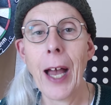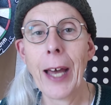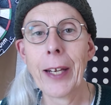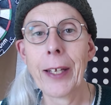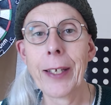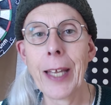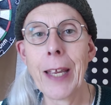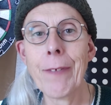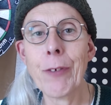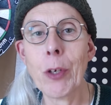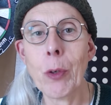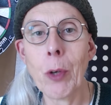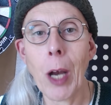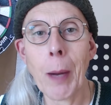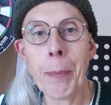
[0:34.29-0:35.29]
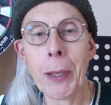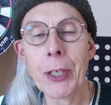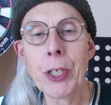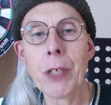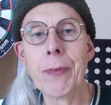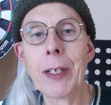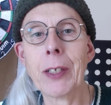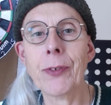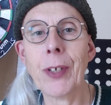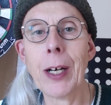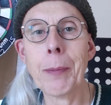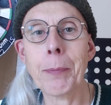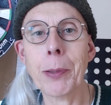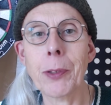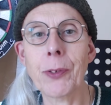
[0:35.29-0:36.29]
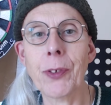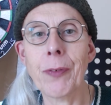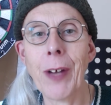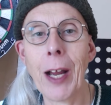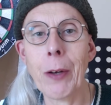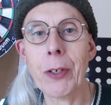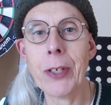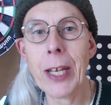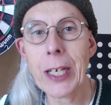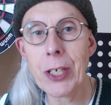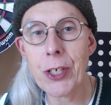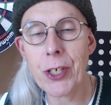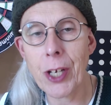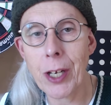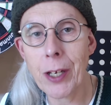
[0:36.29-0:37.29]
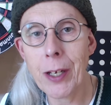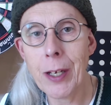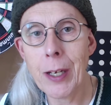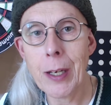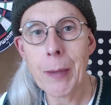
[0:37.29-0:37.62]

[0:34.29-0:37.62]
and I gave you a bunch of examples of how nature,